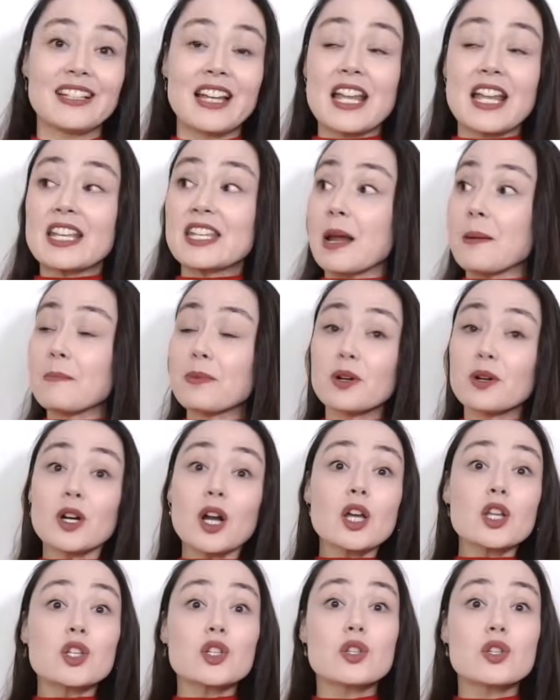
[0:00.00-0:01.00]
Number
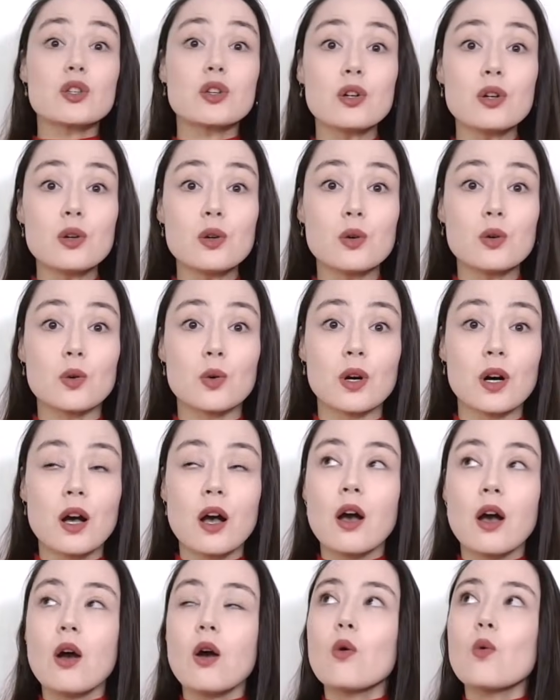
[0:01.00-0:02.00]
2,
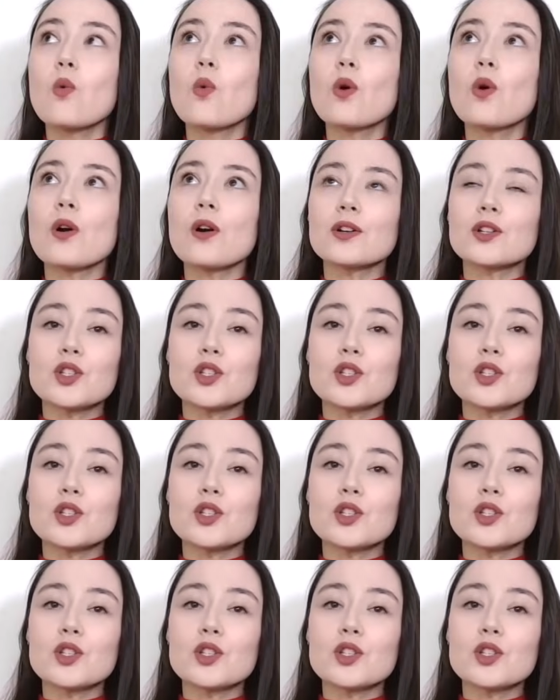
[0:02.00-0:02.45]
word